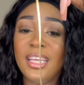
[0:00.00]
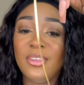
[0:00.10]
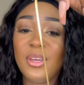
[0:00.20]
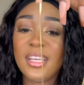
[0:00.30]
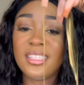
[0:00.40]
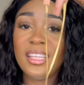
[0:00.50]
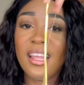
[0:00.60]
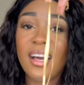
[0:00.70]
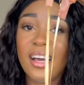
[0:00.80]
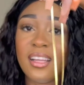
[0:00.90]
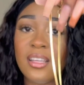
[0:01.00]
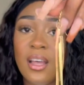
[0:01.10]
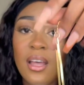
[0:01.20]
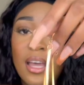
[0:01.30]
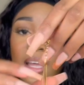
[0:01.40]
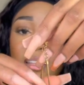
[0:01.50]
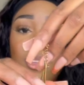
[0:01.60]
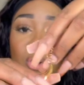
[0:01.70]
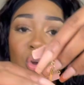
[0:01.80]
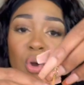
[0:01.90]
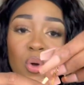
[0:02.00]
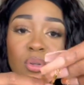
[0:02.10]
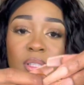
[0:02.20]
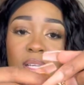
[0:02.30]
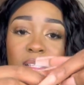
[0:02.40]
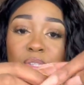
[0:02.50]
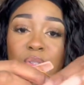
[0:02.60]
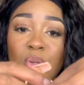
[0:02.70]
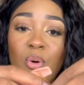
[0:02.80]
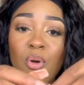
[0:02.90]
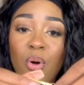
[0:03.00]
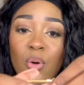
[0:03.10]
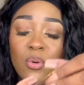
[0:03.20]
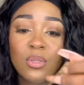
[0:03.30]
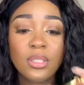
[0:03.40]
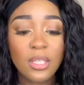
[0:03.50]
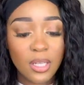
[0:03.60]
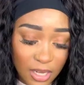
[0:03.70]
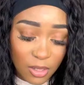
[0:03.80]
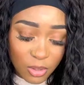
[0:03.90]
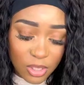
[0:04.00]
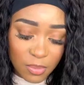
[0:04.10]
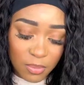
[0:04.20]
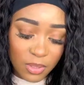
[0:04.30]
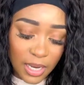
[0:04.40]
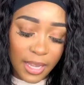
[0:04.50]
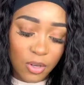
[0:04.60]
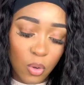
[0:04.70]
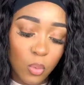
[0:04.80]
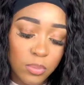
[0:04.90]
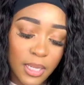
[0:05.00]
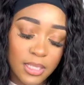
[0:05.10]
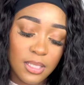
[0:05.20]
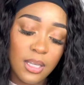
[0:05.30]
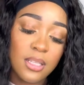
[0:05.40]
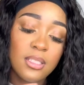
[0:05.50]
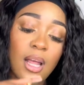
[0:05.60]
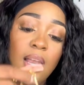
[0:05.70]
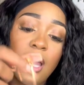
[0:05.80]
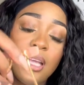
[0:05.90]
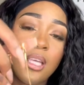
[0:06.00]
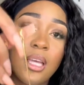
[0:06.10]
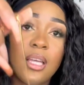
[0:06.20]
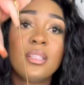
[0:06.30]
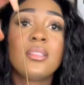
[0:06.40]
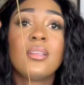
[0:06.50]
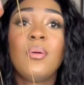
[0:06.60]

You guys see that? And the gold is so gold. It looks like gold plated. I like it.